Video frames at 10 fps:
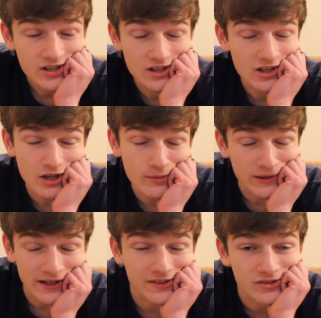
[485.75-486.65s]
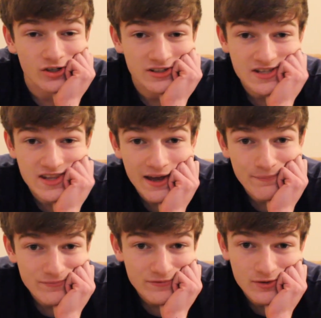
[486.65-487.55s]
No planning's gone into
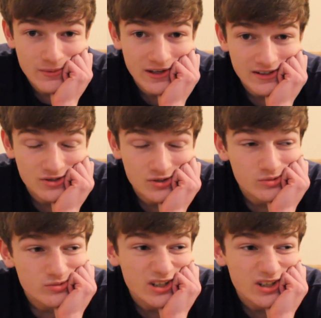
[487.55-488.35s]
that for me at all.